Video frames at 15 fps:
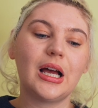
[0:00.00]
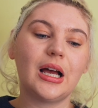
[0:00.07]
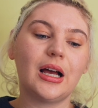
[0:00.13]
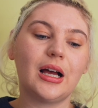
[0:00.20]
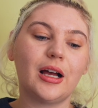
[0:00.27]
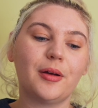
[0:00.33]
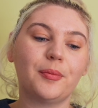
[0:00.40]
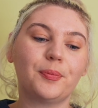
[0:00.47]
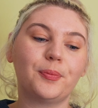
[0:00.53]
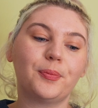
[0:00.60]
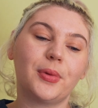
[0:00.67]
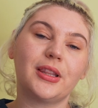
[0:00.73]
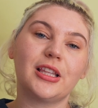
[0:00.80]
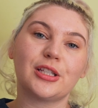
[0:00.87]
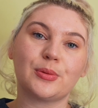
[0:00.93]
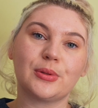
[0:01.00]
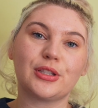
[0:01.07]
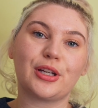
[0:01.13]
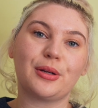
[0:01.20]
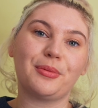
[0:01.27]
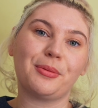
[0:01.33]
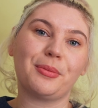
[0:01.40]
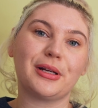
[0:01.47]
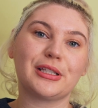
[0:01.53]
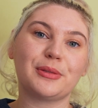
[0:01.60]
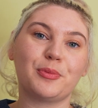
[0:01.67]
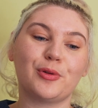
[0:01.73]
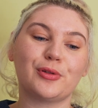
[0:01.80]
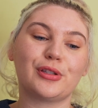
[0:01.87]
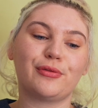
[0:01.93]
But this one's going to be my
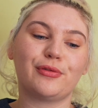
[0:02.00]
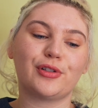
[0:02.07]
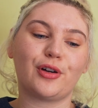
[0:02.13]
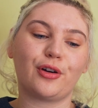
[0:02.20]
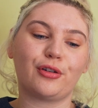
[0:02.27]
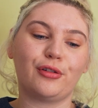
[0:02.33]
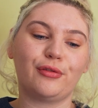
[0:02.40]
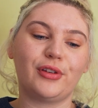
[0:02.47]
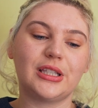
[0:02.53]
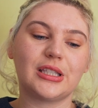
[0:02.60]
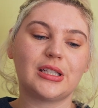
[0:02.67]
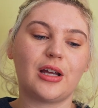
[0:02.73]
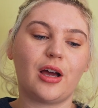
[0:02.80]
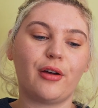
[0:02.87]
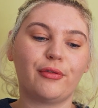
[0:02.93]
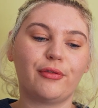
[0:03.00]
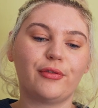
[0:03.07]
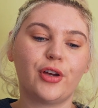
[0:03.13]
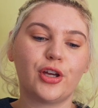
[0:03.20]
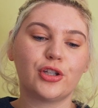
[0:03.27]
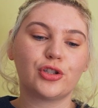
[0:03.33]
sports photography stuff.